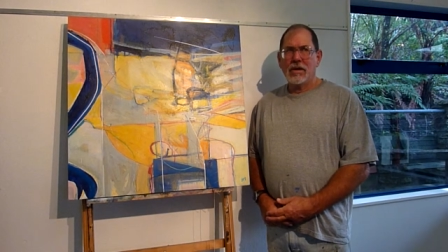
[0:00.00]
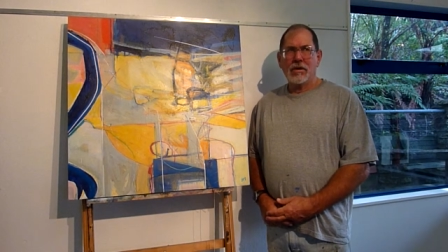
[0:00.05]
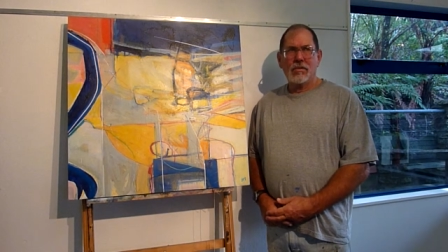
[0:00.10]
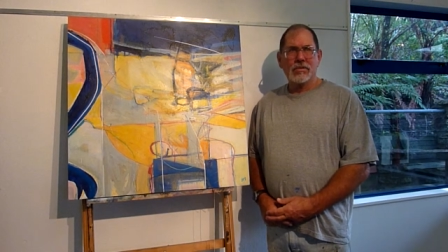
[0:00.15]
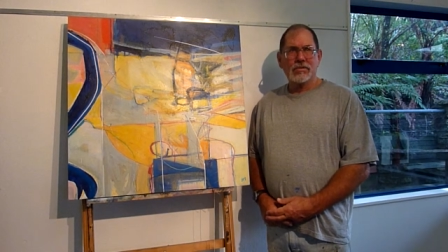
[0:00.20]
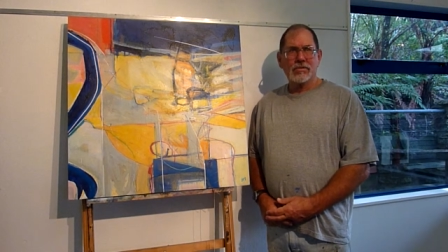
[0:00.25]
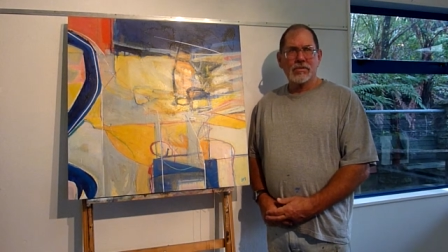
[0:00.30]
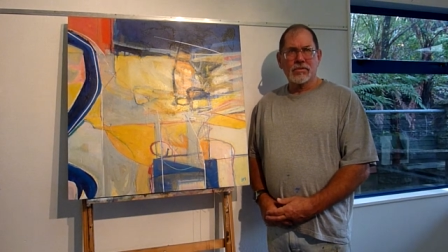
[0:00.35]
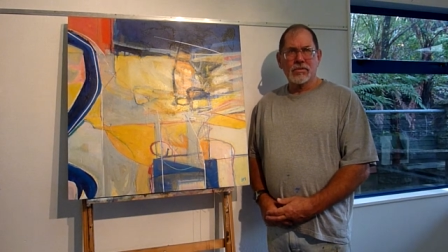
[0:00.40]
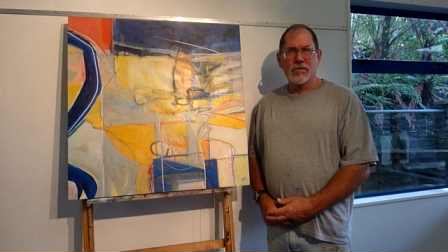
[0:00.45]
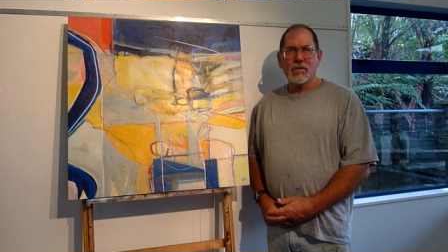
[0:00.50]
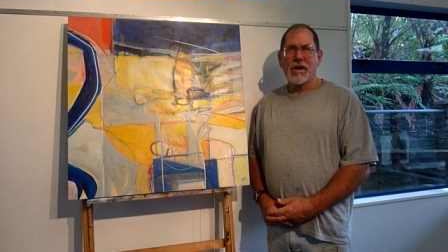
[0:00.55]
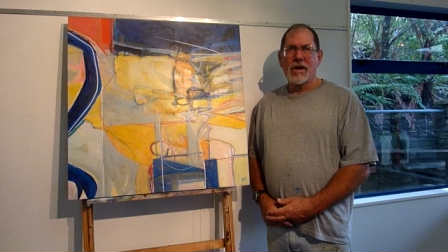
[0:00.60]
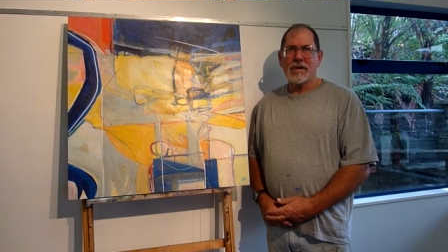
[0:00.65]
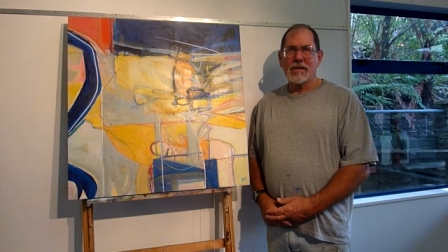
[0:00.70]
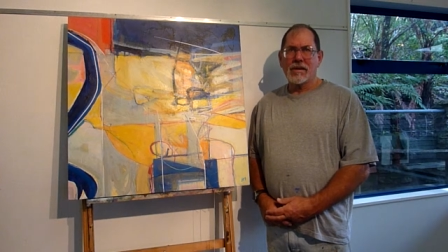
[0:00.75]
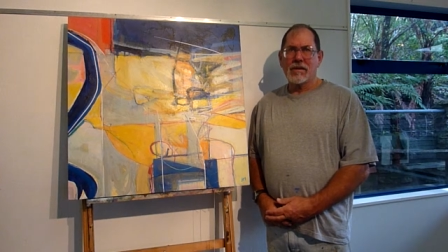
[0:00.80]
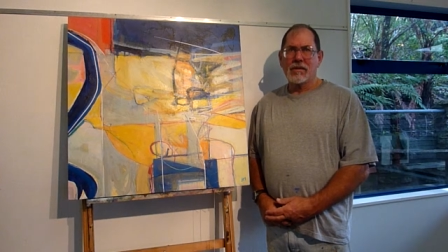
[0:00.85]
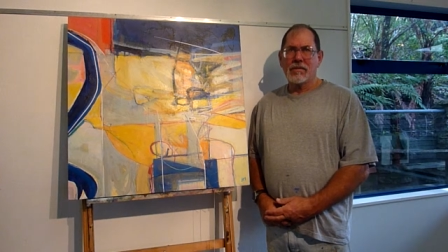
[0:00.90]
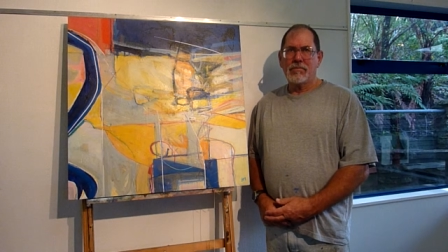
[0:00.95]
which was quite
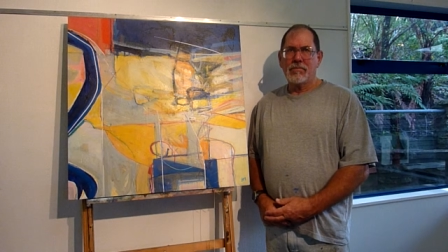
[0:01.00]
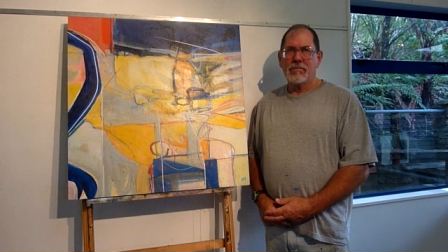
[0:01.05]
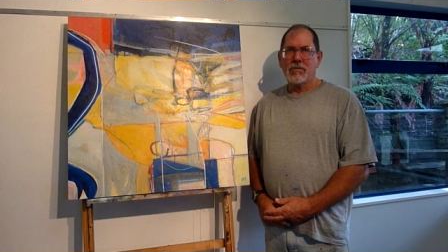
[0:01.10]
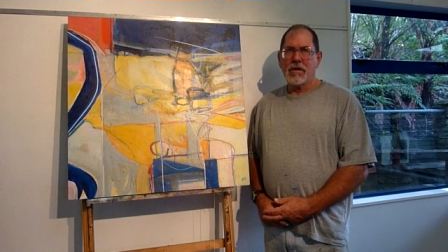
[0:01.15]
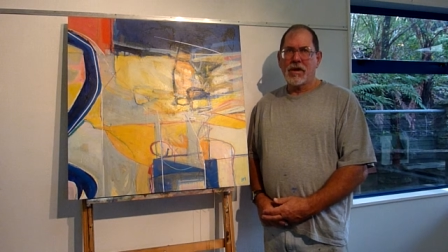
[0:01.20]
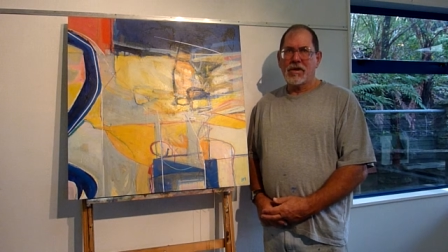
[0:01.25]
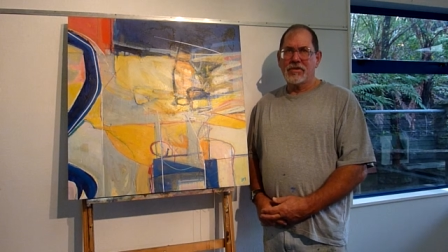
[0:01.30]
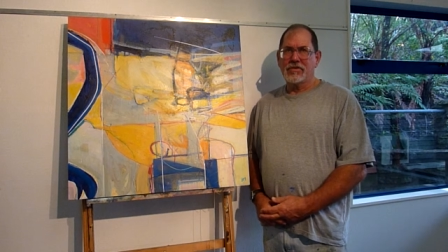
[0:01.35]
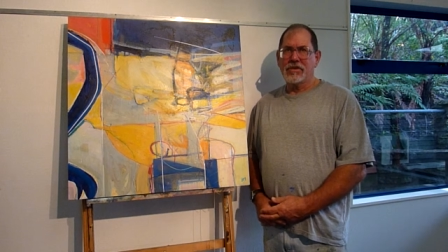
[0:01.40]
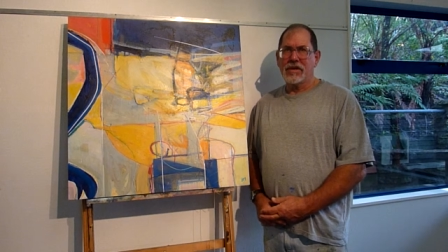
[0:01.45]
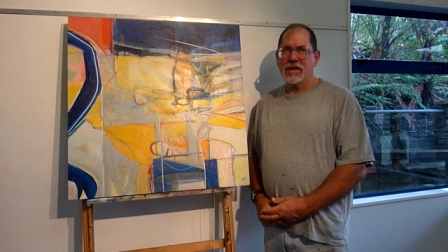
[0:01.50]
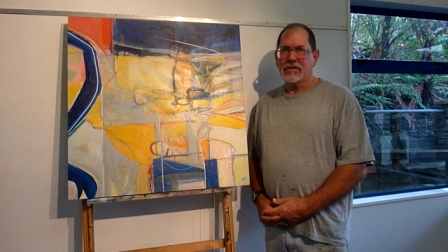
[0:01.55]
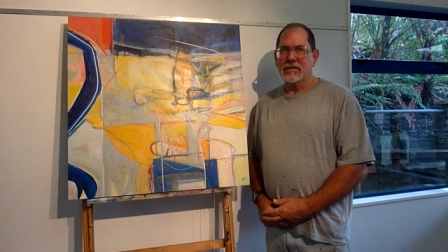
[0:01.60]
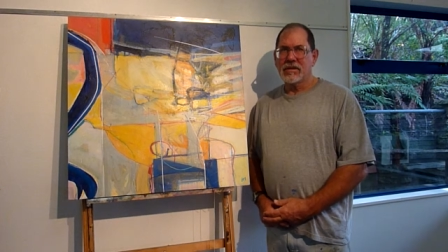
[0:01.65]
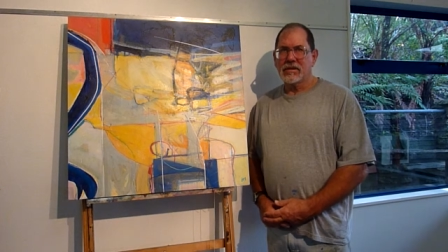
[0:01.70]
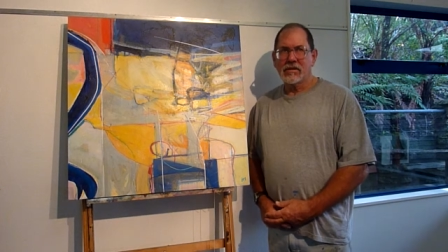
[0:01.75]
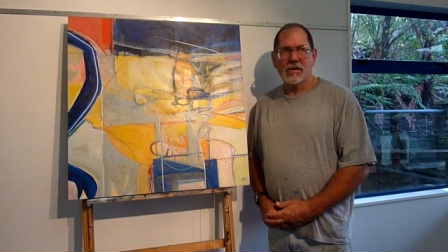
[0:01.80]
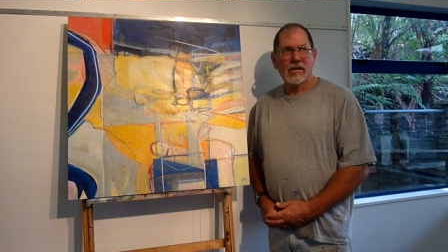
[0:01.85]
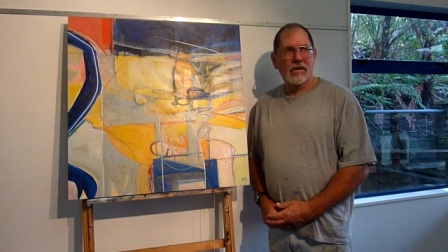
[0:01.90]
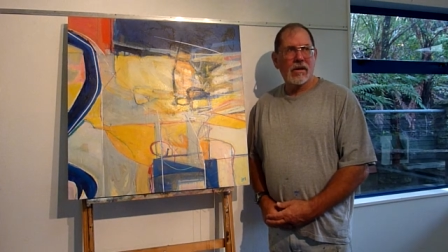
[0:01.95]
a project. I
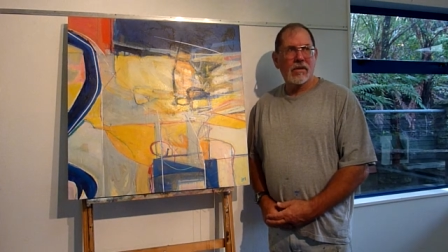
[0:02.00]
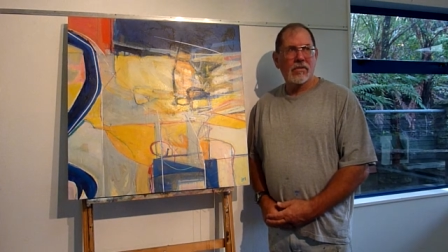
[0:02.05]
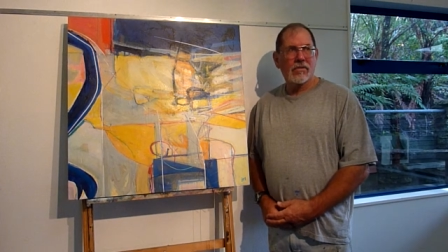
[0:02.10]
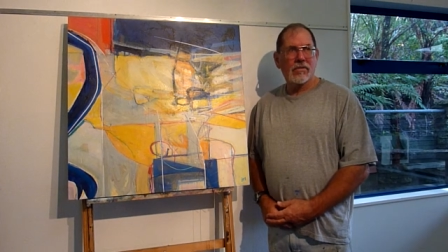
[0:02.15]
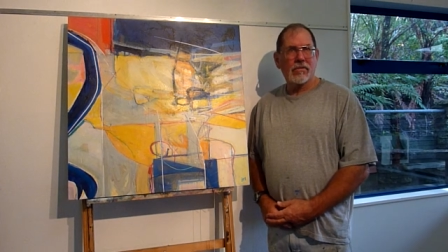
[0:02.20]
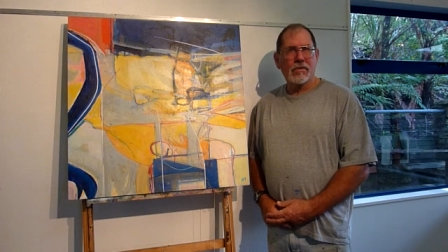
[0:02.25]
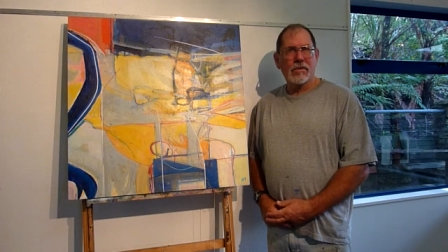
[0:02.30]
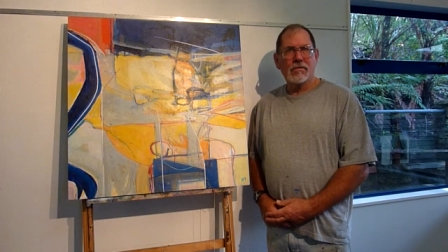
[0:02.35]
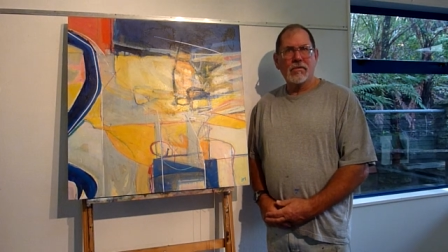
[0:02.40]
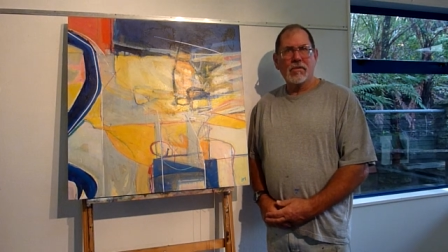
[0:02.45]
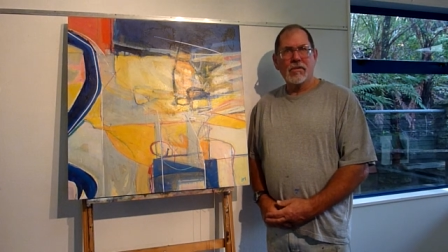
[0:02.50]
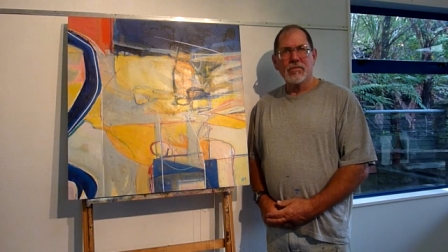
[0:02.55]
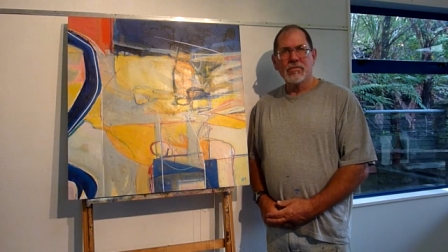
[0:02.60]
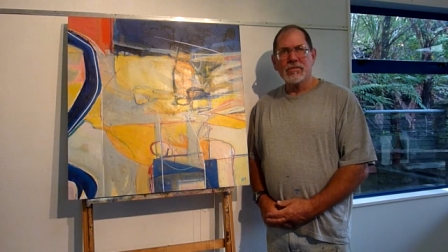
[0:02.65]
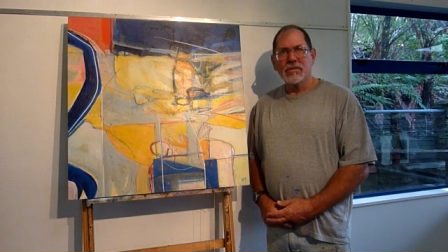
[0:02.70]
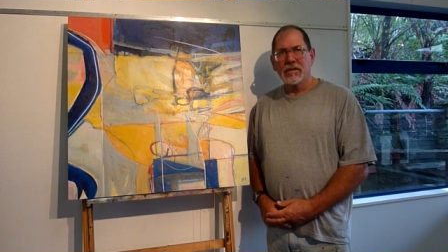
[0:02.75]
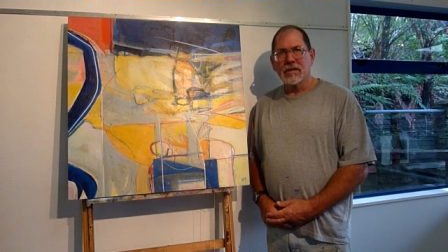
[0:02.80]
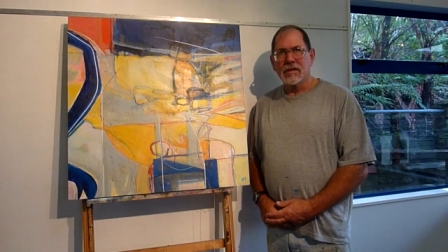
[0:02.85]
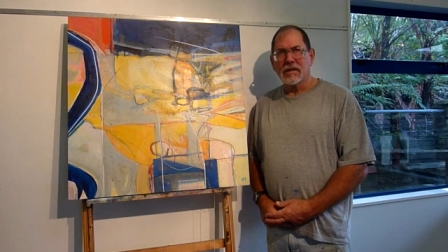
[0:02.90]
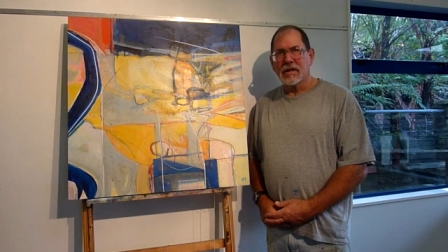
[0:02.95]
took up 3 rooms
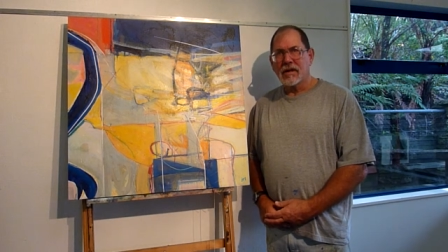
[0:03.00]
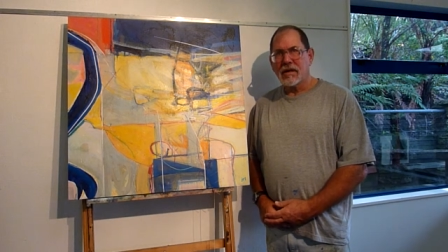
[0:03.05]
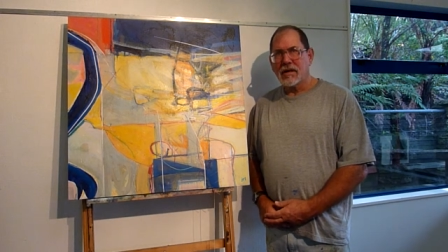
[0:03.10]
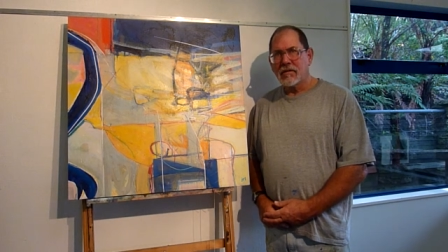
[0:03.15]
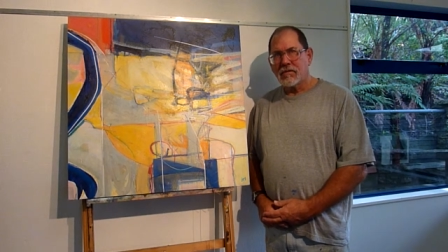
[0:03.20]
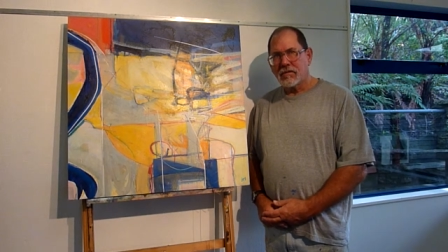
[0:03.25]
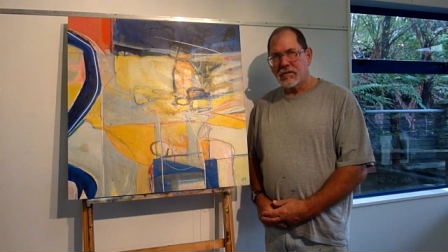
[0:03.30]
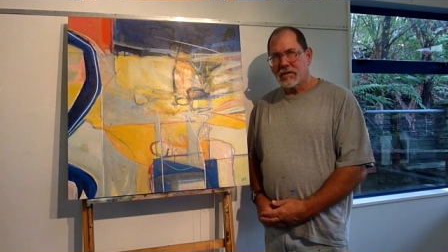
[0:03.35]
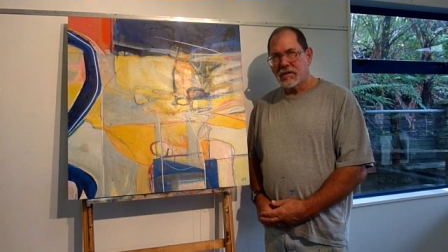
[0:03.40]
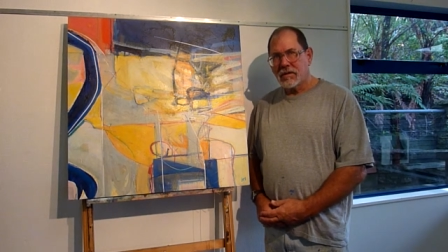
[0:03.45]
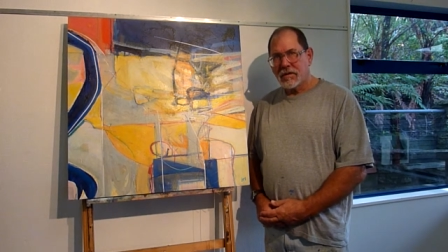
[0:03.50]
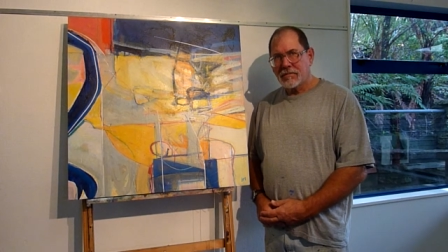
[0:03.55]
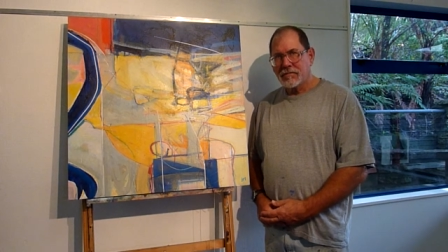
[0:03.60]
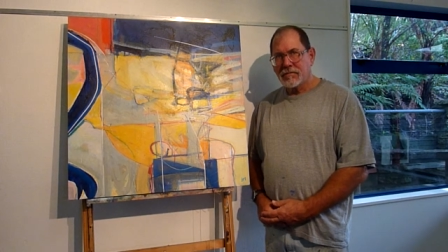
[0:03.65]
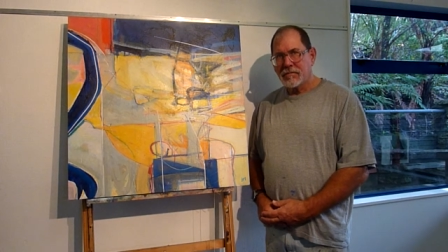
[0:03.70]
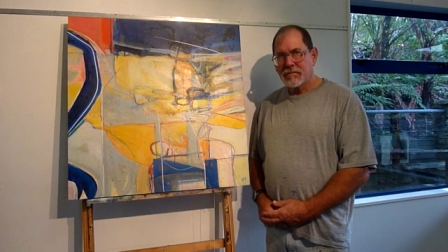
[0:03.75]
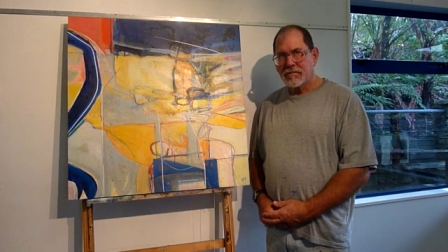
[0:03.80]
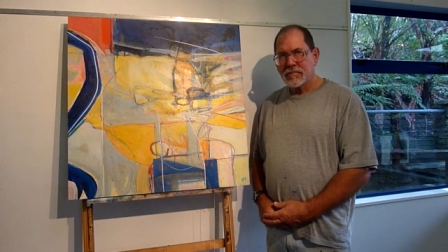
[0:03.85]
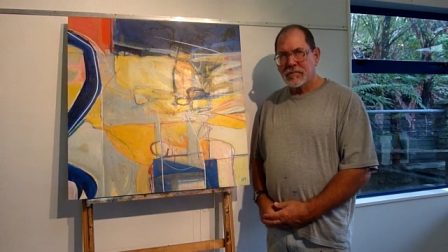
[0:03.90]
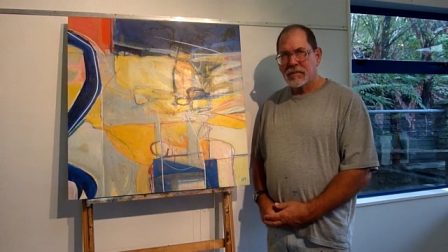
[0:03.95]
of the
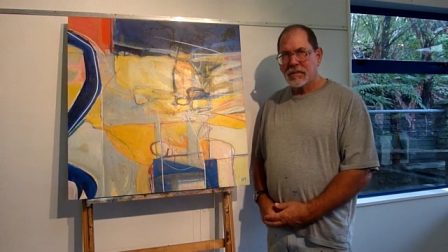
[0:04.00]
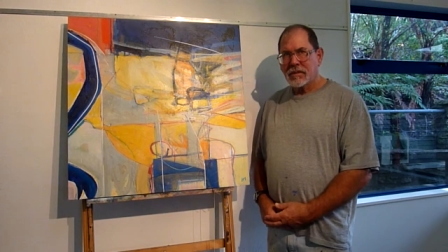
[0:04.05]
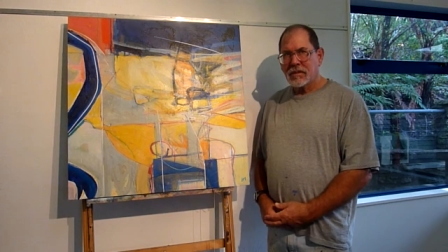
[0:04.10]
gallery.